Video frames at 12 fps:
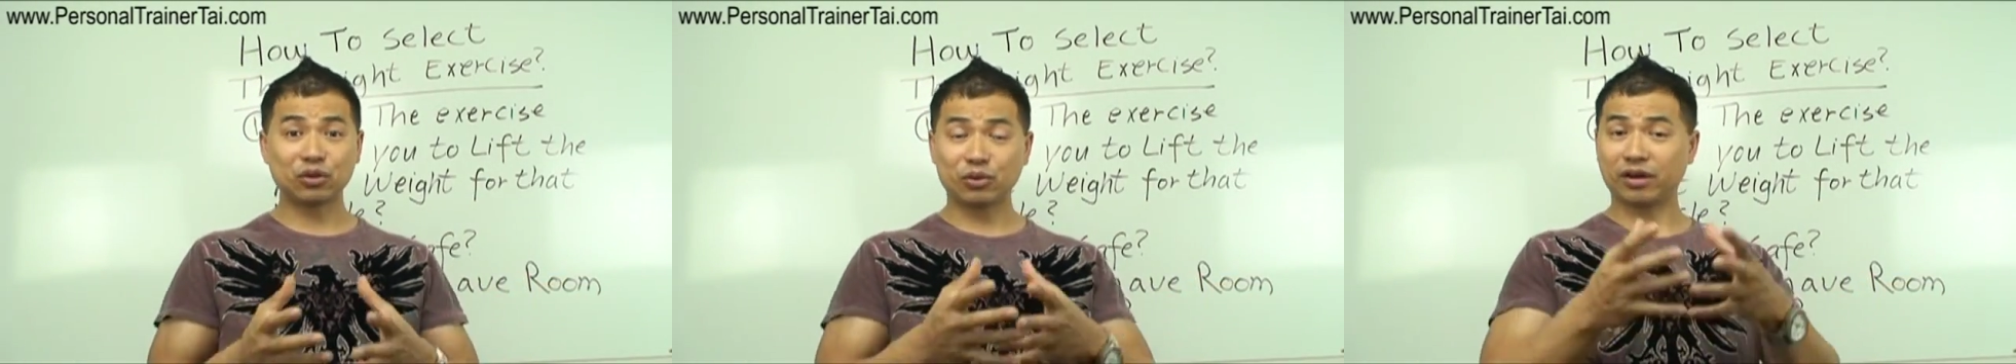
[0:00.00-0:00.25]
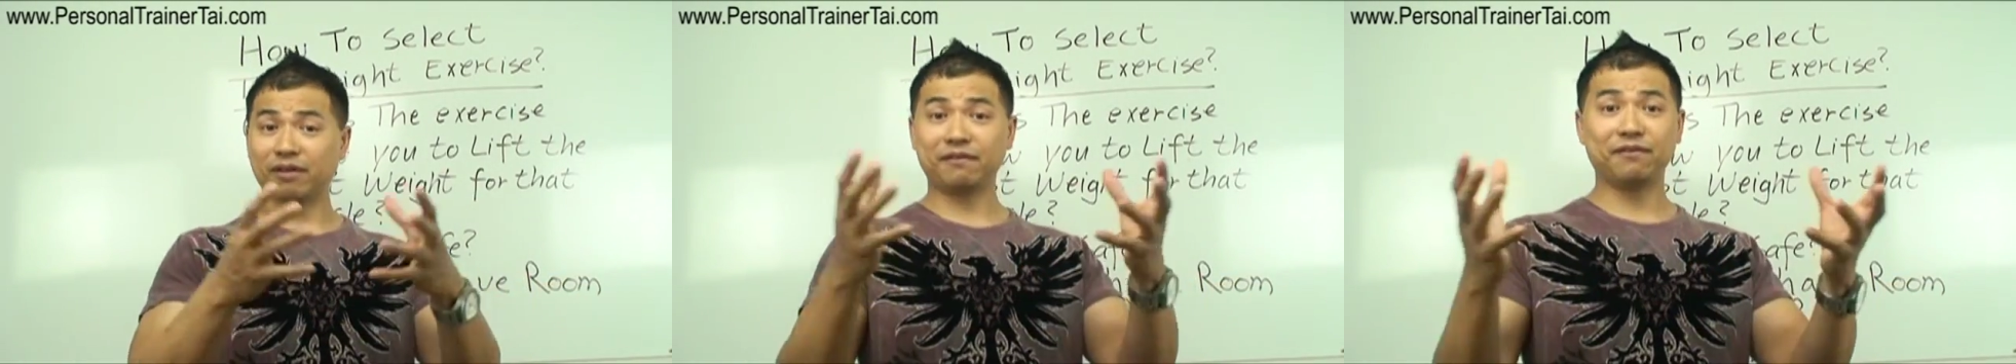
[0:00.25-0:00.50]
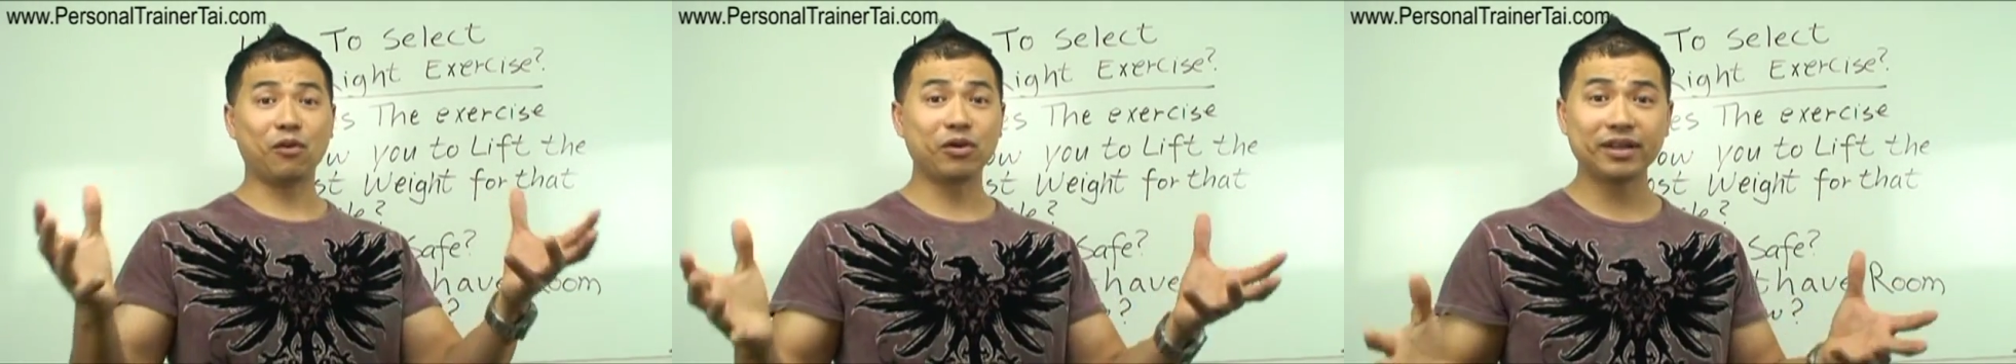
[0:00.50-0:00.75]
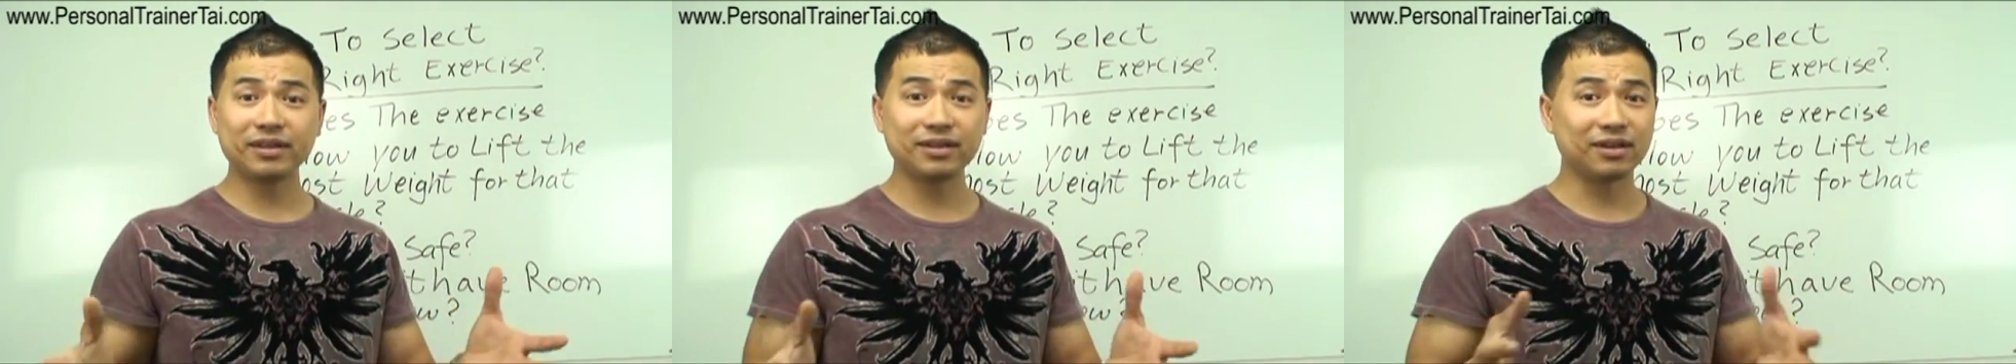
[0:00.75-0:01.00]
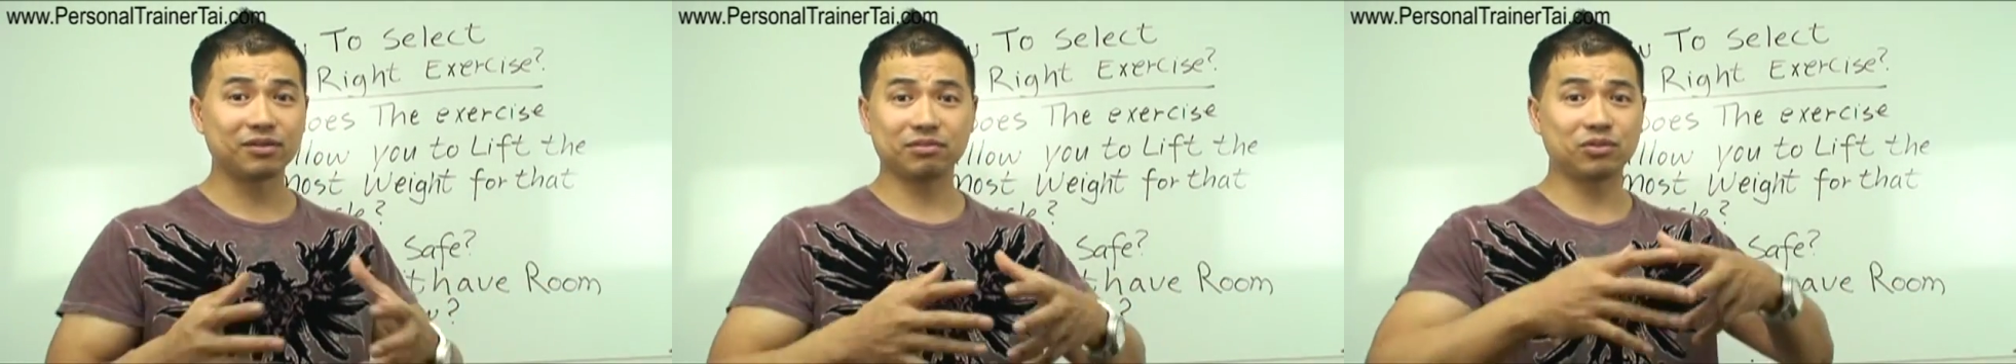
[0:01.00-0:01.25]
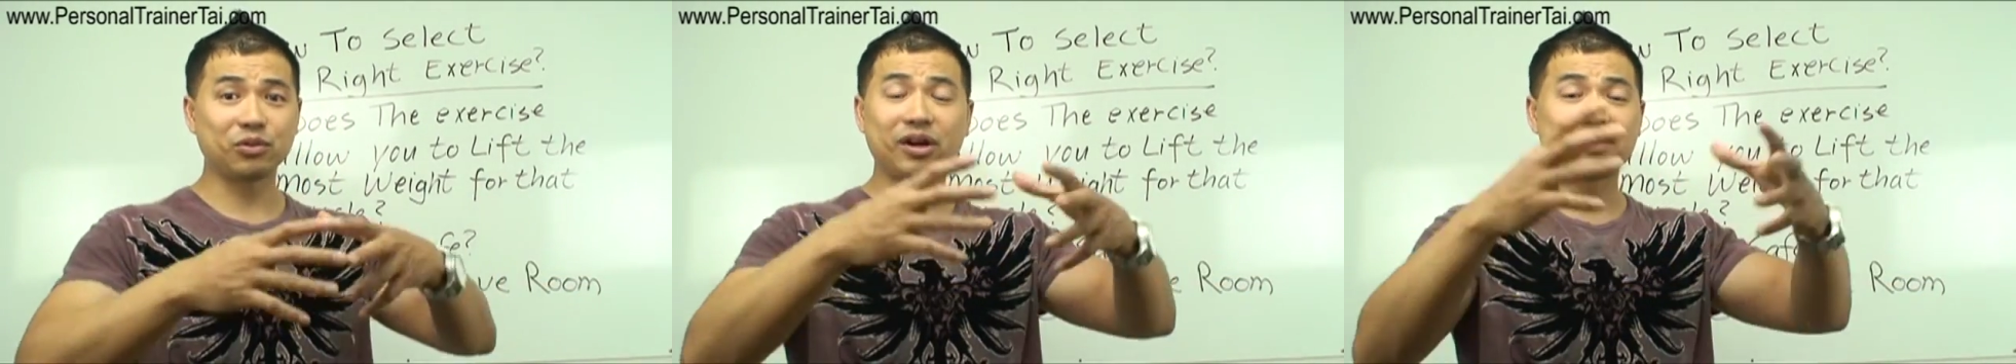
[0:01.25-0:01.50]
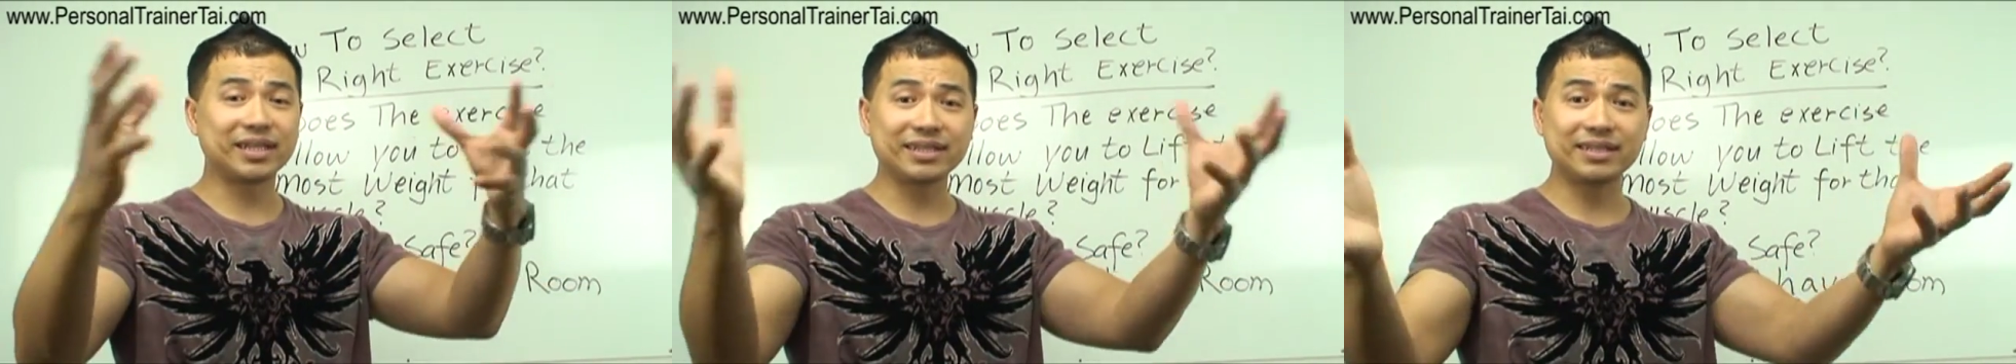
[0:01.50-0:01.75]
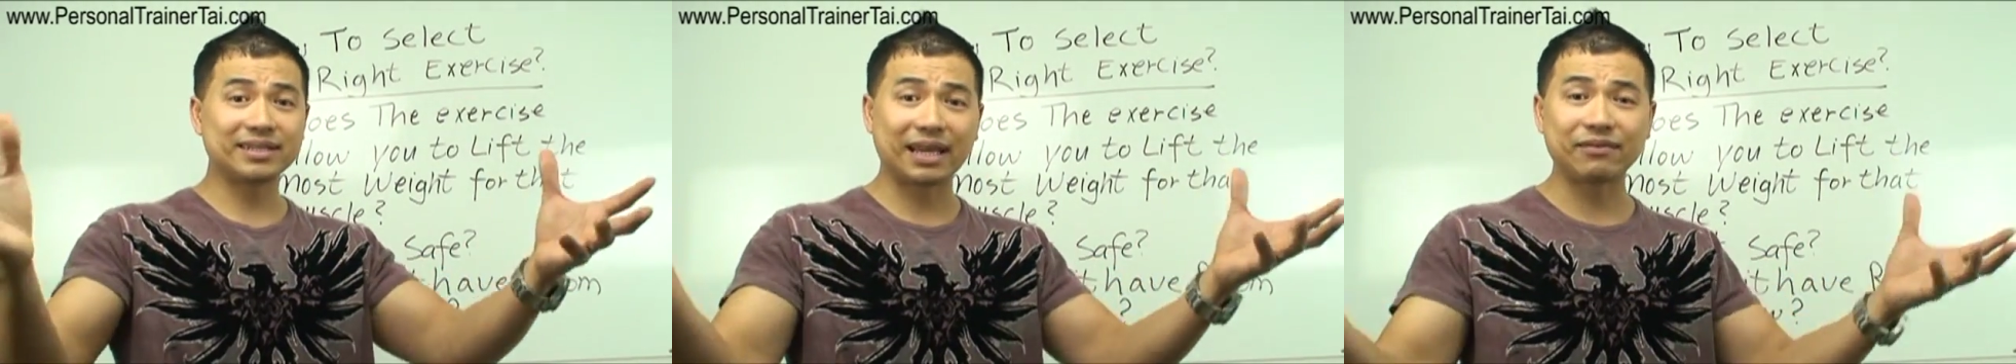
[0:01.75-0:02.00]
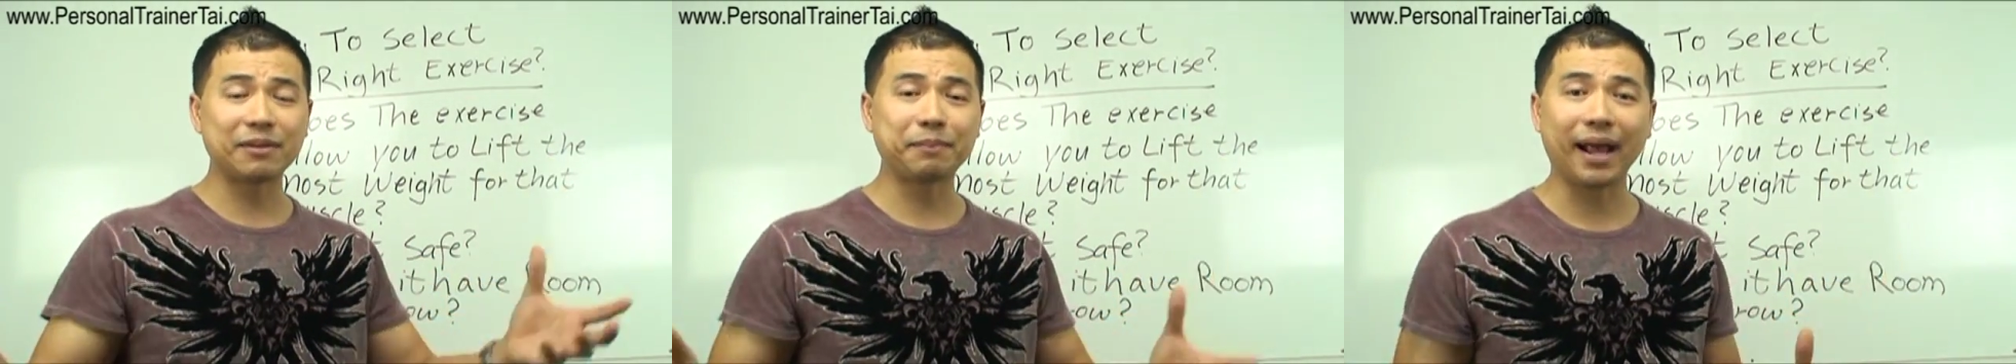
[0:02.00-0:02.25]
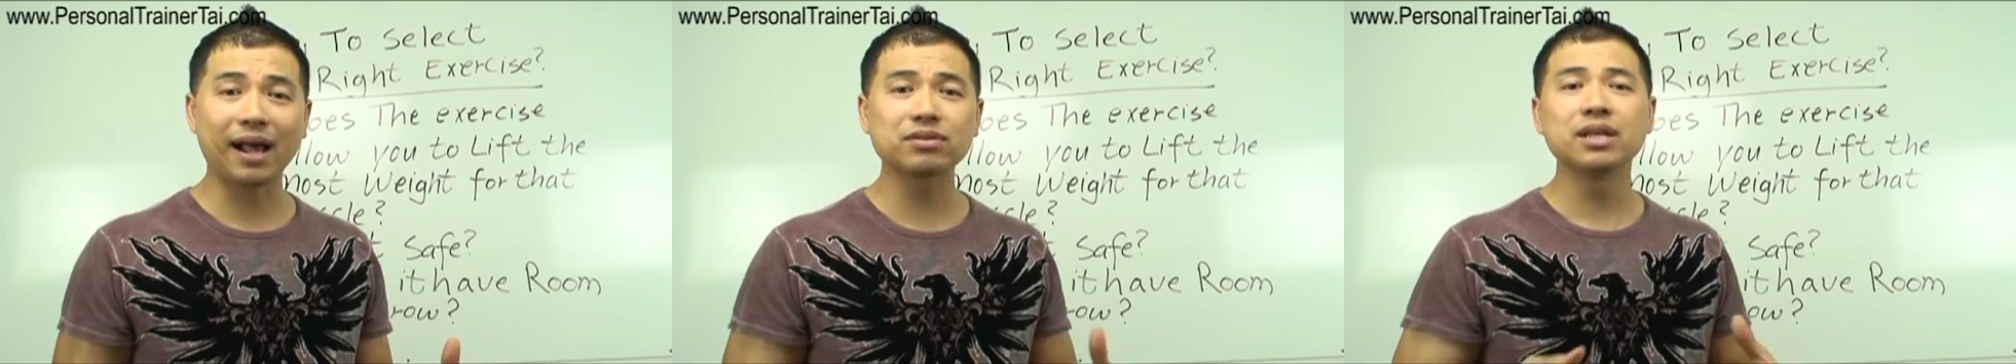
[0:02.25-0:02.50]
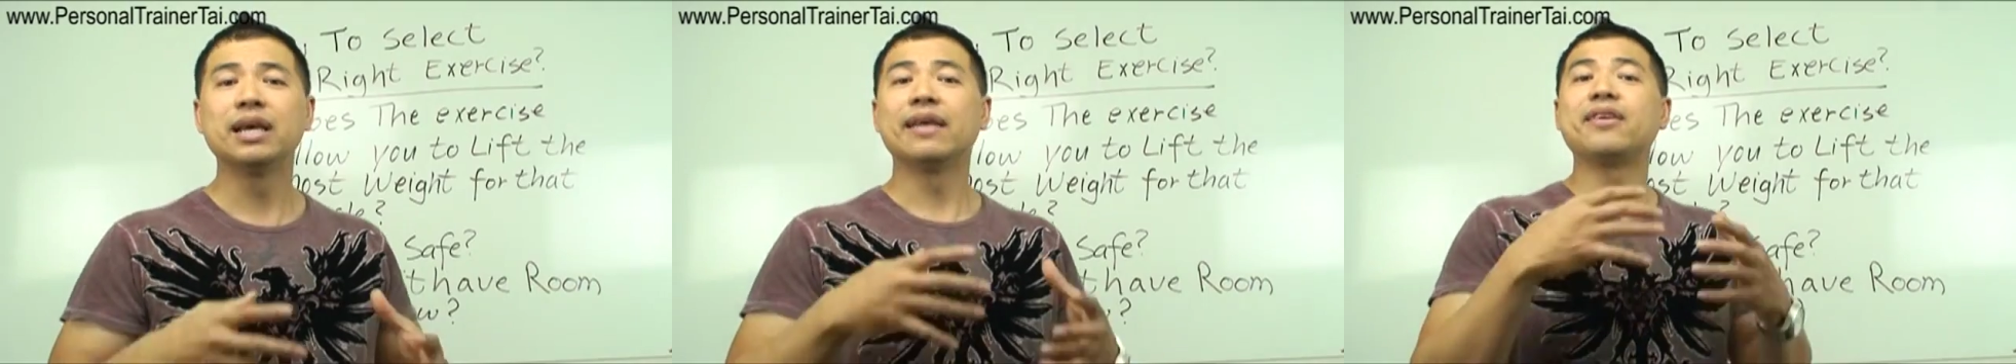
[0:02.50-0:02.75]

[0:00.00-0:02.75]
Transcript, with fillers: 340, you know, 360, 70 pounds,